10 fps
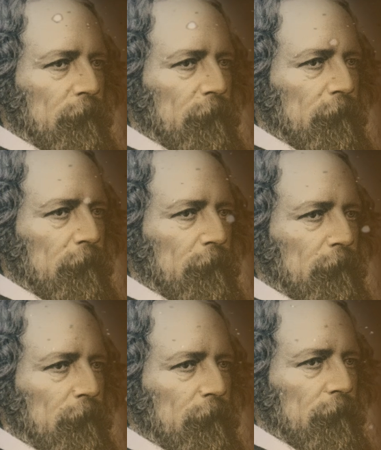
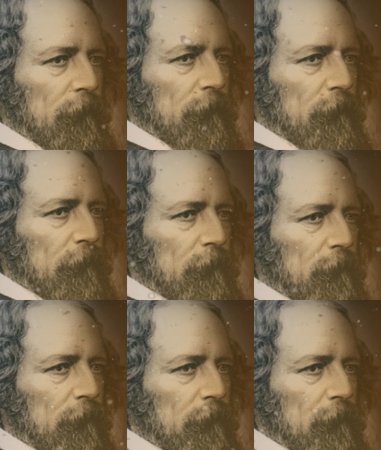
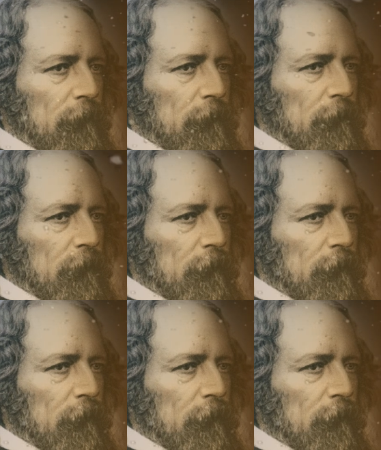Nobody speaks.